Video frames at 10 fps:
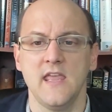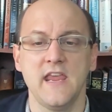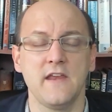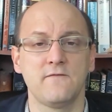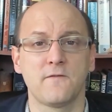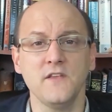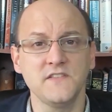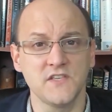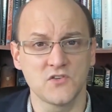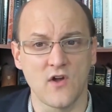He
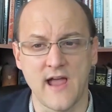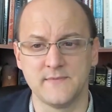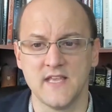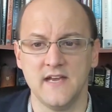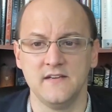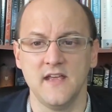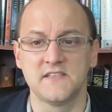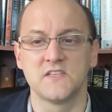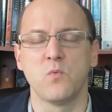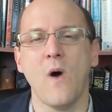confronts the scribes then
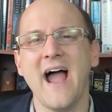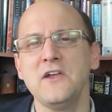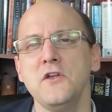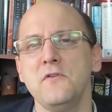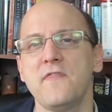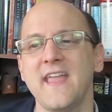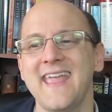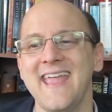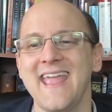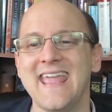and says, Why are you
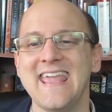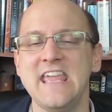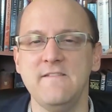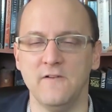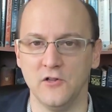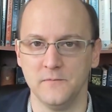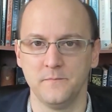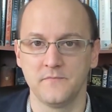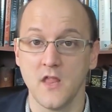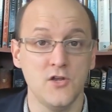thinking evil?
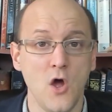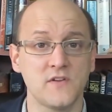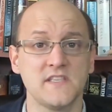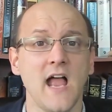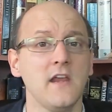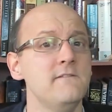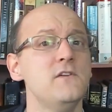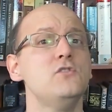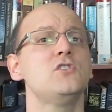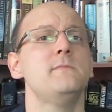Note, it's not
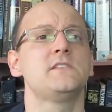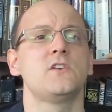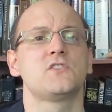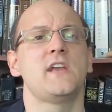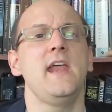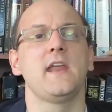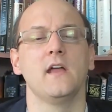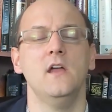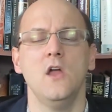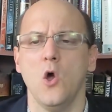confusion or
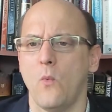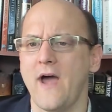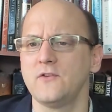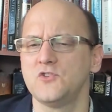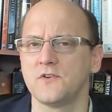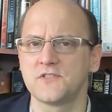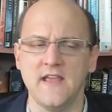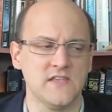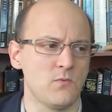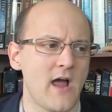misunderstanding. Why don't you
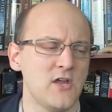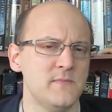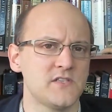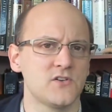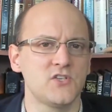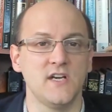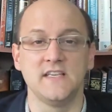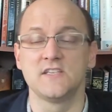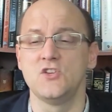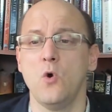understand this? Why are you misunderstood?
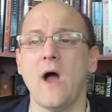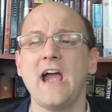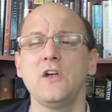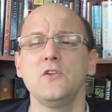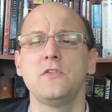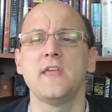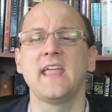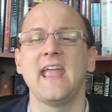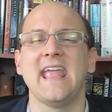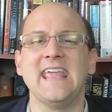He says, No, why are you
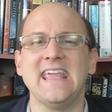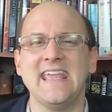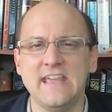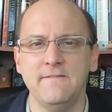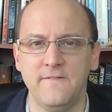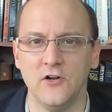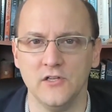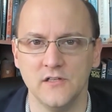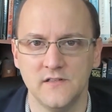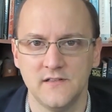thinking
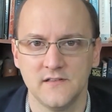evil?